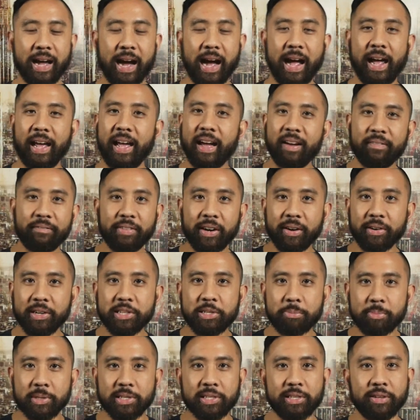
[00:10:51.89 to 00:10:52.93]
I have very
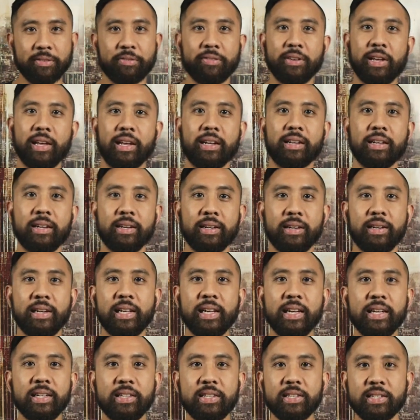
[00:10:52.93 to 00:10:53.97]
specific
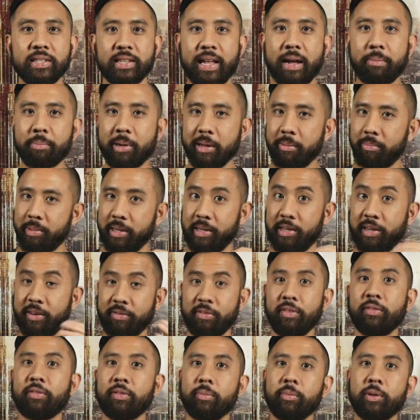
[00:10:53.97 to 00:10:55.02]
needs that might be
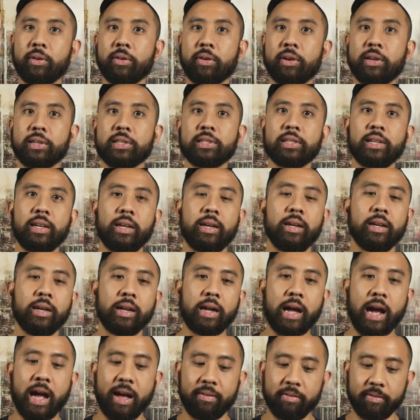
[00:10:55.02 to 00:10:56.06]
different from yours.
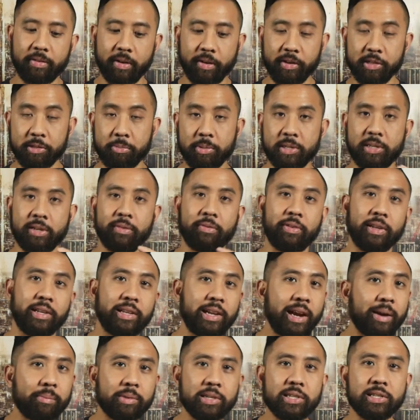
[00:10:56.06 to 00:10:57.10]
I have a very specific
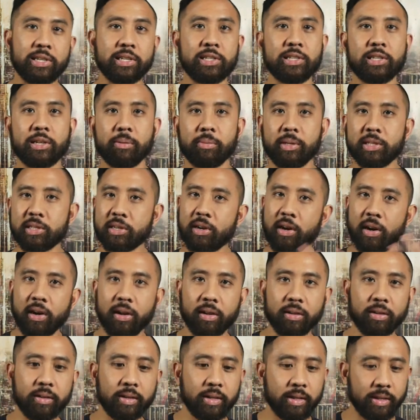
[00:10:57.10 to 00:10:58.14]
camera system. It's
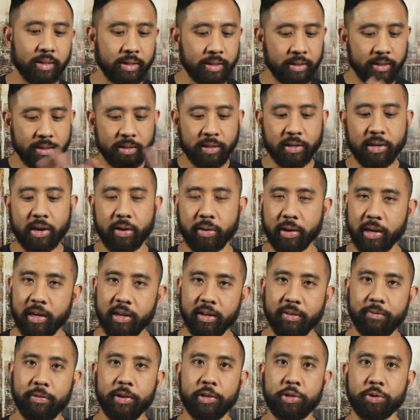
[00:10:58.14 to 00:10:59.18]
all, you know,
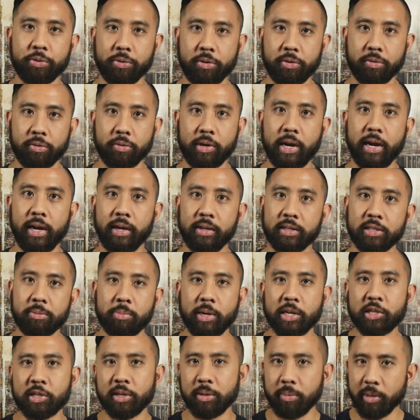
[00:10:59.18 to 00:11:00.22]
individual, right?
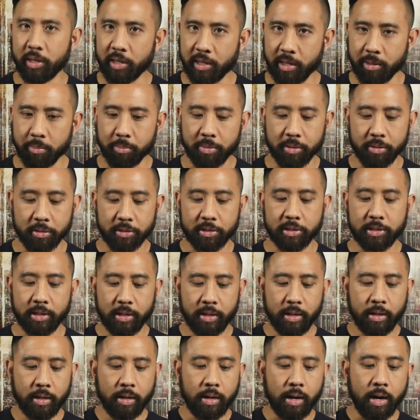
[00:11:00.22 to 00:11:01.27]
Especially with gimbals.
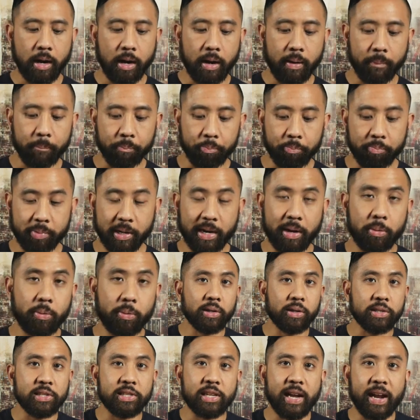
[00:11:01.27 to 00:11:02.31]
But I
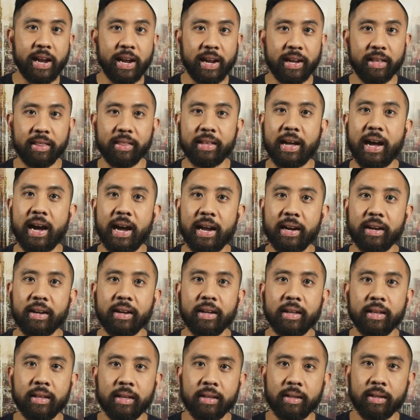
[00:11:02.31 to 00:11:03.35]
say that
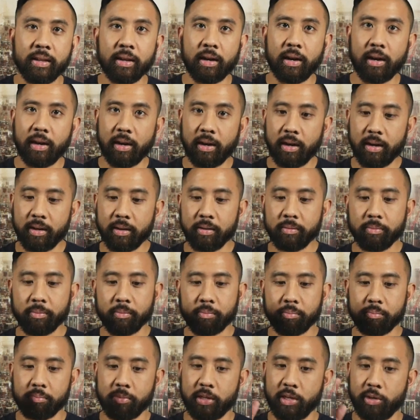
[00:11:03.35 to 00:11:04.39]

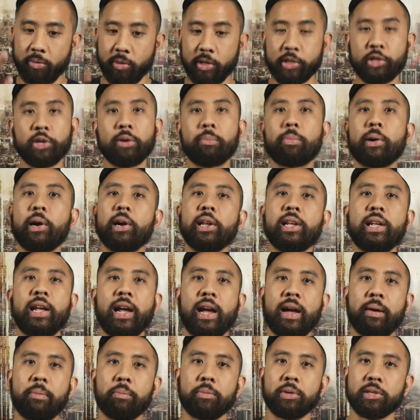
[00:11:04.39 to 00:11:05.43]
the original
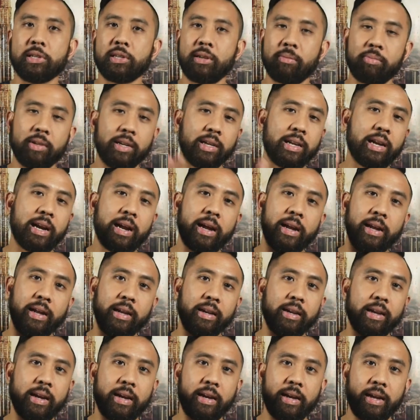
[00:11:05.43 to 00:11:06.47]
Birdycam was something that I
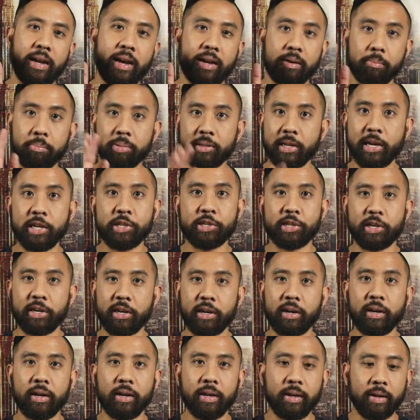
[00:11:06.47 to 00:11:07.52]
had a
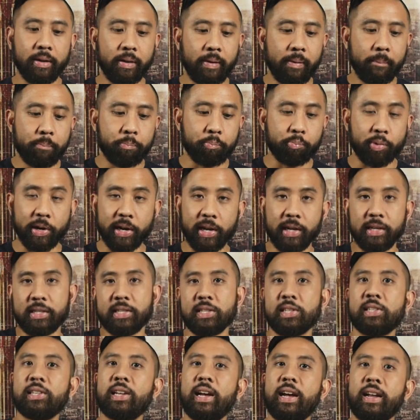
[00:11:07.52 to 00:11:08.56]
pleasure bringing
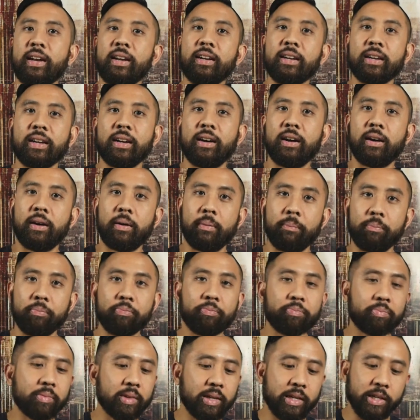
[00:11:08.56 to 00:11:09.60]
to set
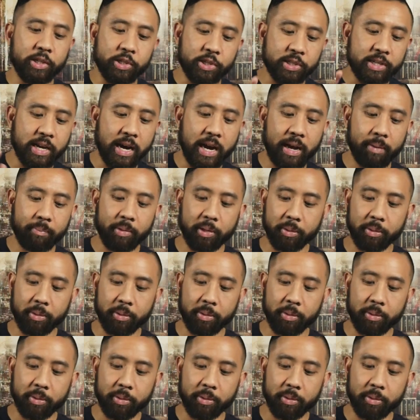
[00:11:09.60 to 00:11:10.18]
each time.